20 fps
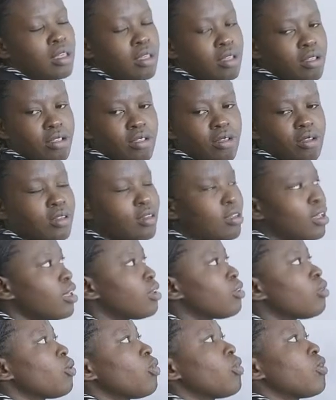so
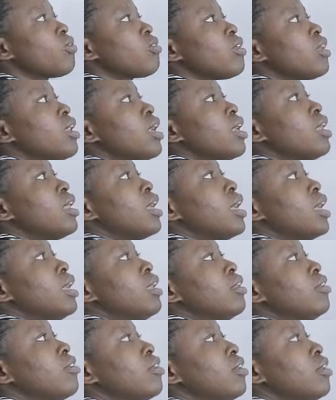take
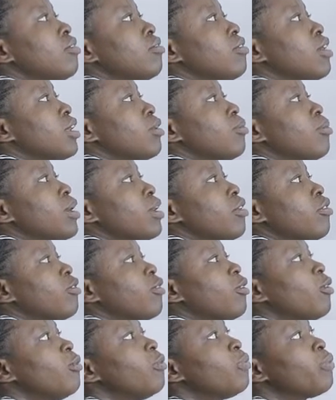2008, divide by
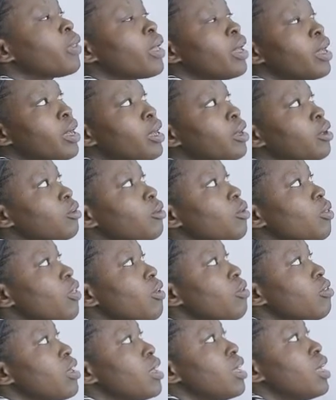4.
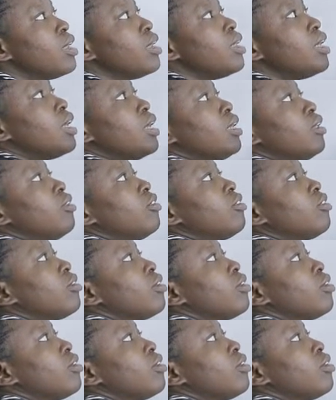2008,